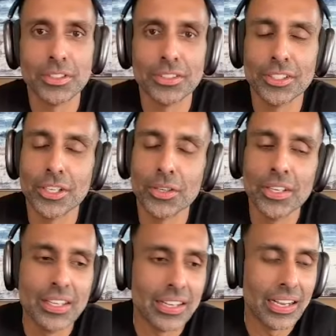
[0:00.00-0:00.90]
You
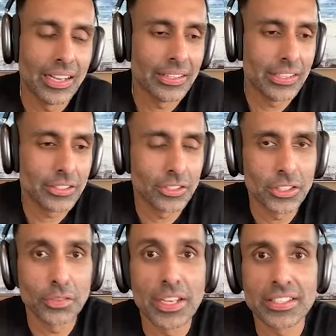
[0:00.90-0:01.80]
know, I, I,
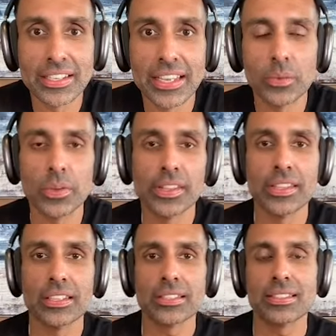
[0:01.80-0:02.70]
certainly resonate with
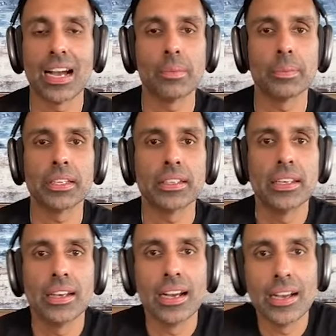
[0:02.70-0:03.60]
this topic.
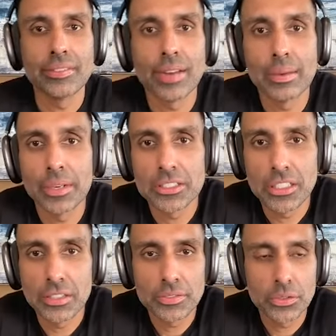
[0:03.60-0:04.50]
I find
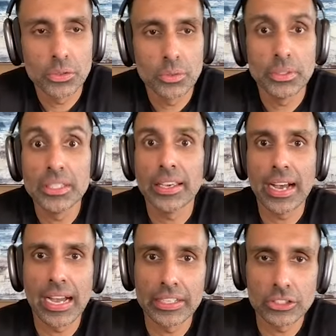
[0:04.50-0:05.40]
myself to be a
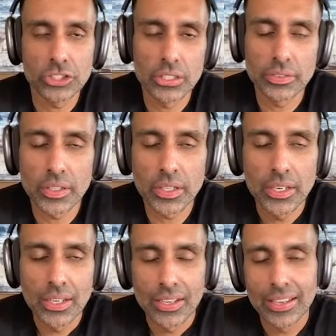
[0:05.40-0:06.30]
high
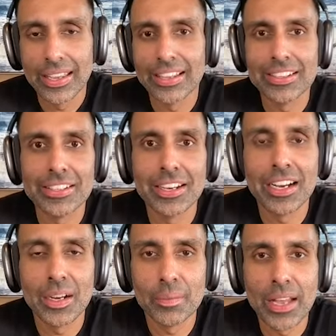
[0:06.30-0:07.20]
achiever and
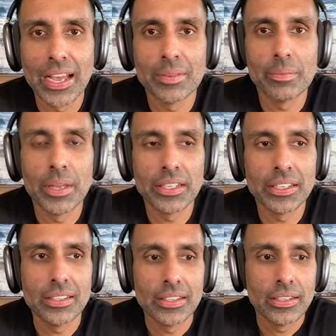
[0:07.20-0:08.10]
um, had
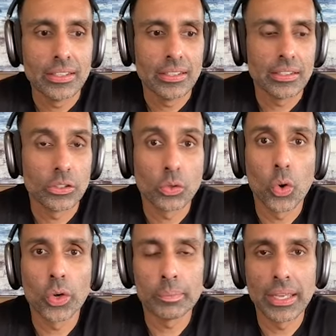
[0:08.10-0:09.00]
many uh,
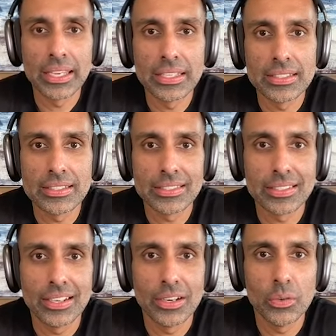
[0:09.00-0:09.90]
growing pains
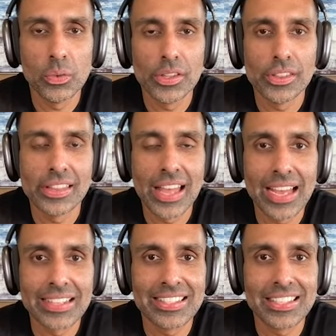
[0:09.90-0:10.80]
uh, with
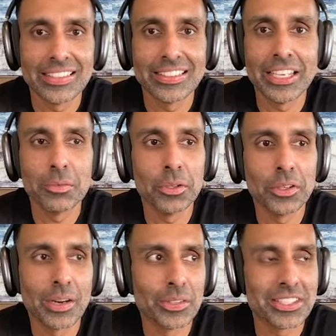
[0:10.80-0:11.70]
that
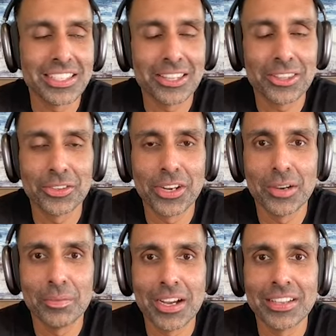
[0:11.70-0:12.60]
label, I would say,
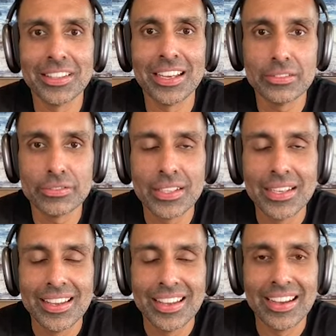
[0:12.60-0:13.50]
throughout my life.
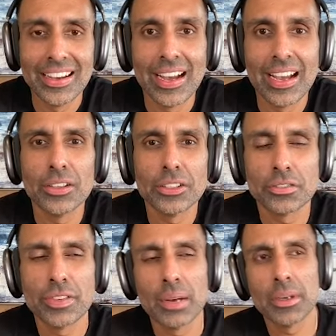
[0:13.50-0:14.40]
Uh, I
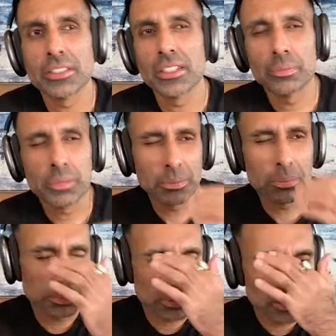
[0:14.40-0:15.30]
also found myself
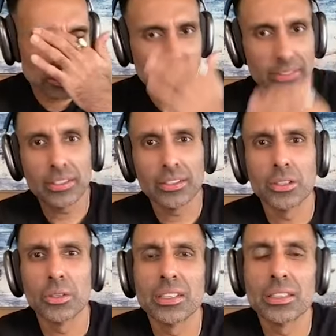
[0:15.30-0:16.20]
people pleasing, you
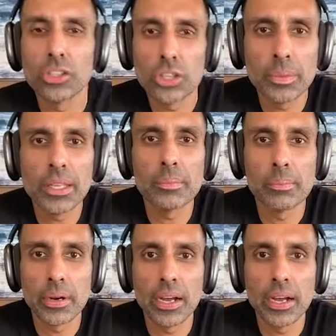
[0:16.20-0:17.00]
know, a little bit,